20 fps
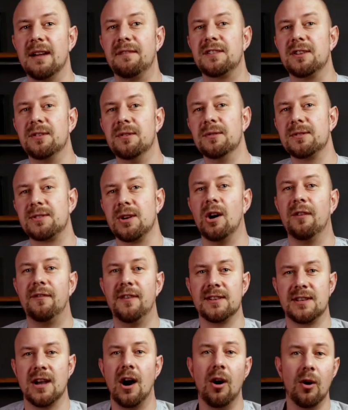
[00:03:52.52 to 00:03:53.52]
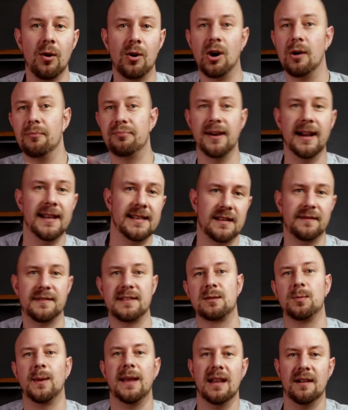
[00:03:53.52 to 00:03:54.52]
DevTools offers a whole comprehensive
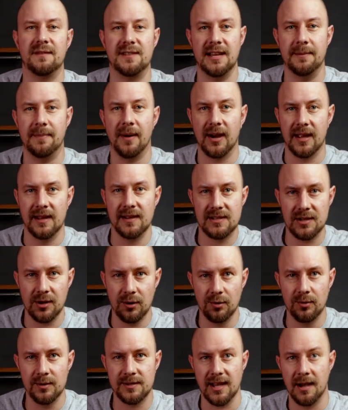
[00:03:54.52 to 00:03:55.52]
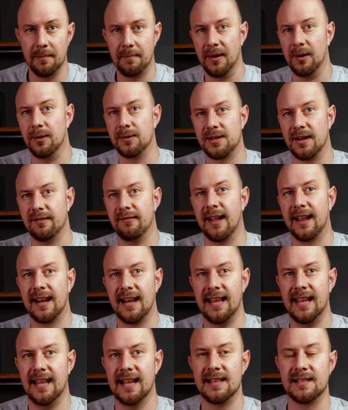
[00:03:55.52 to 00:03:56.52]
suite of debugging tools that are built
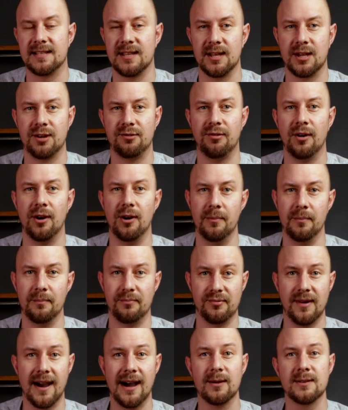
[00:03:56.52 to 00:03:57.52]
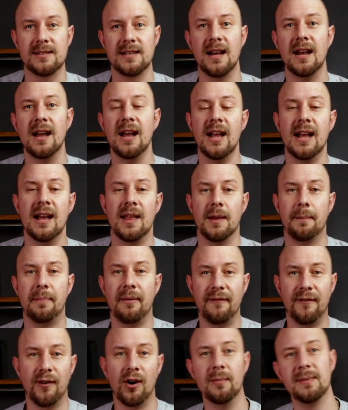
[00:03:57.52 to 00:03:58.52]
directly into the Chrome browser. The
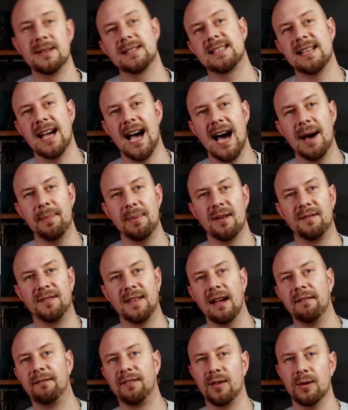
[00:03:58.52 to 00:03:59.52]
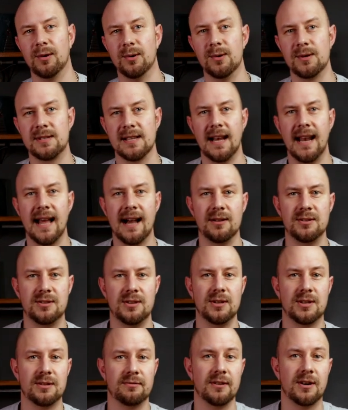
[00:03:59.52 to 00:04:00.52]
Performance tab of DevTools allows
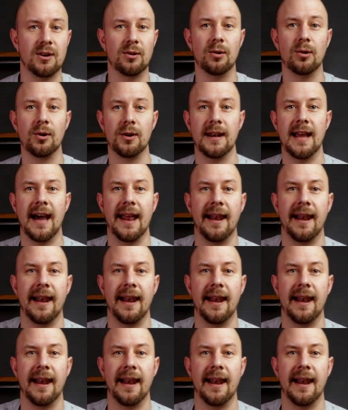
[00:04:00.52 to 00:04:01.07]
you to record and